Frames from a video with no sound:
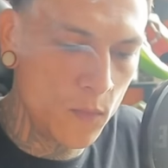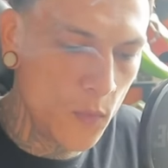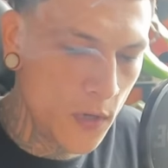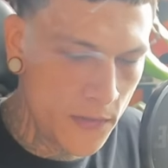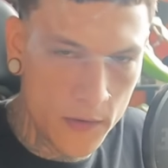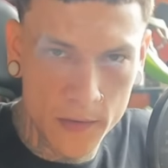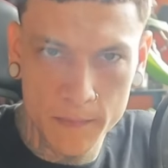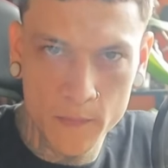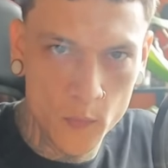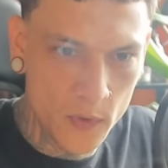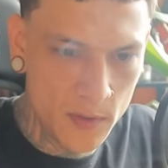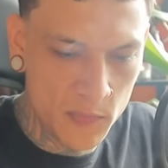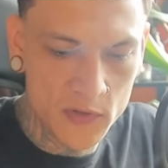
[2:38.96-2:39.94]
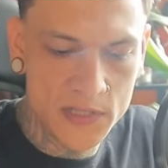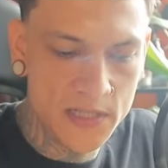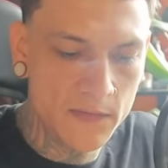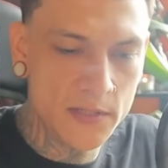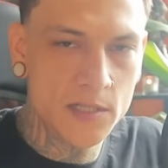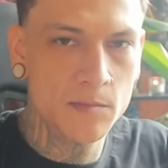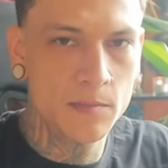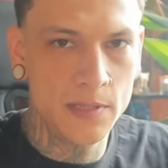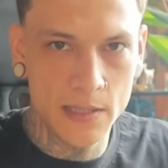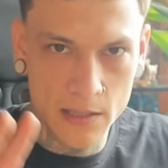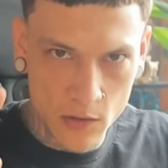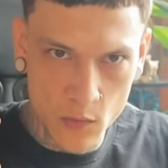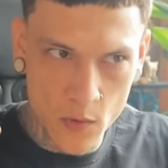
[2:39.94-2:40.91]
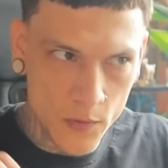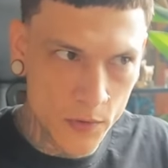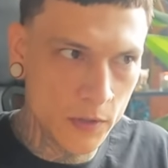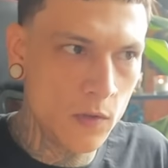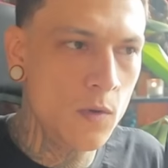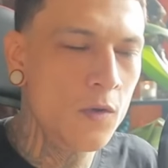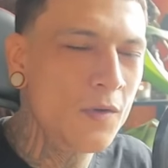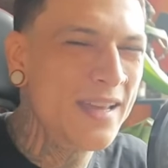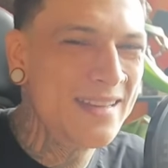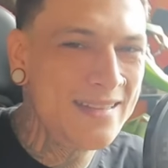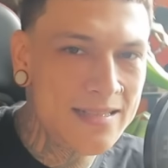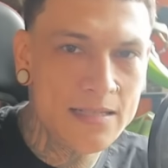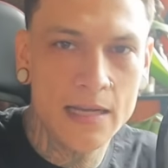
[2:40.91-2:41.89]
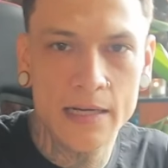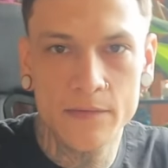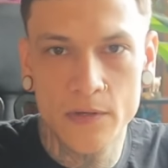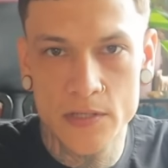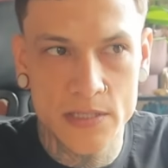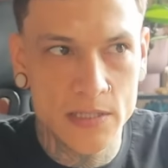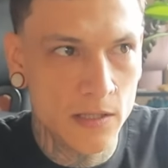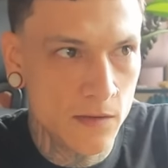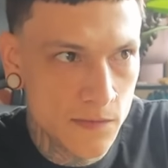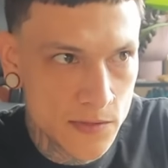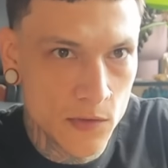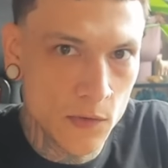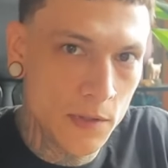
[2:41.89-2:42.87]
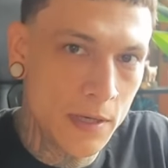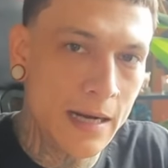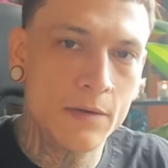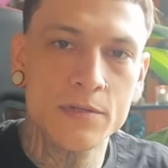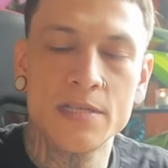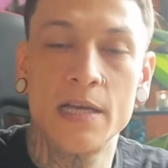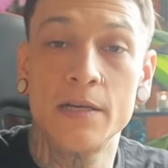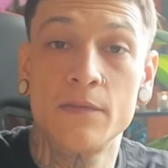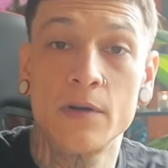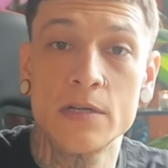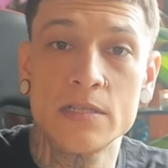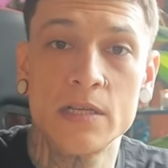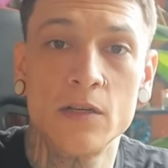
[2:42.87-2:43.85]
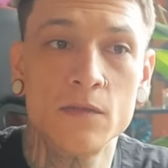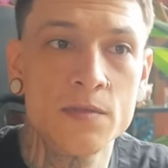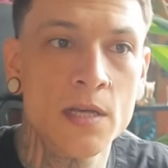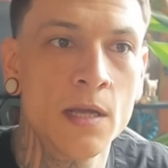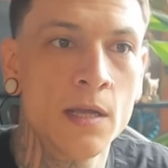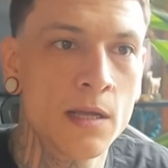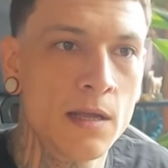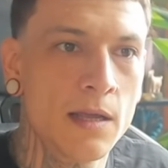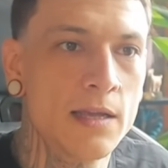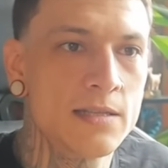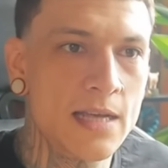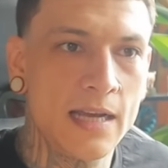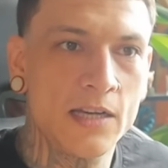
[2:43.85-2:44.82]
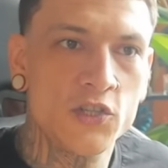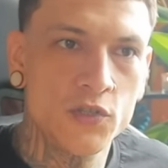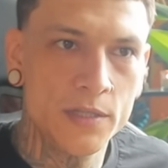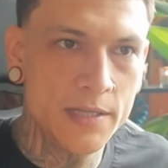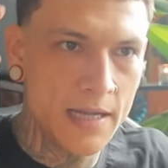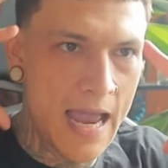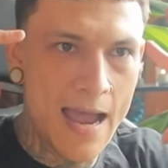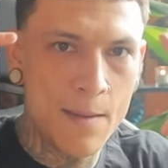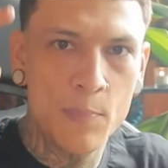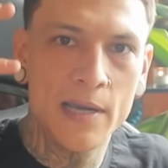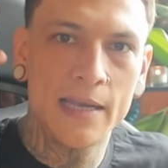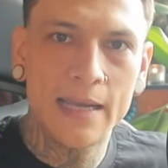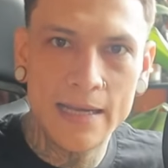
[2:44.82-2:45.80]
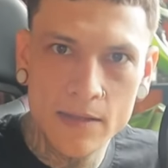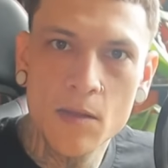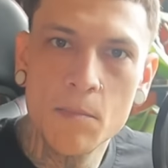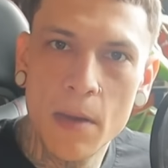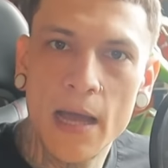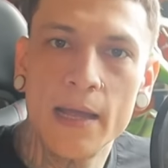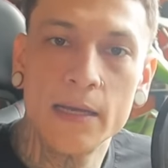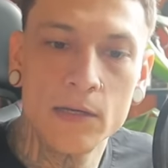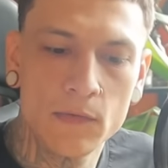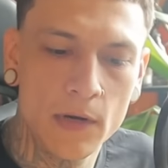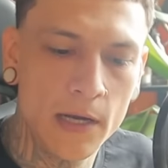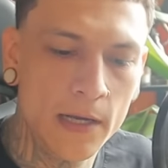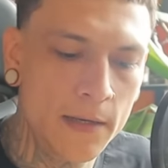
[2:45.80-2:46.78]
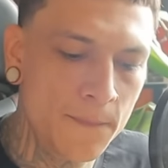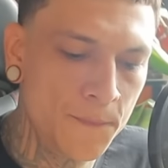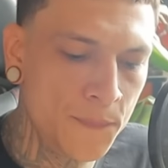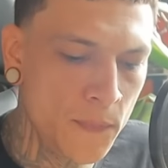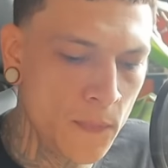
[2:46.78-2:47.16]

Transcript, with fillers: whether we perceive it to be quote-unquote inside of ourselves or outside of ourselves, is actually happening in the mind, right?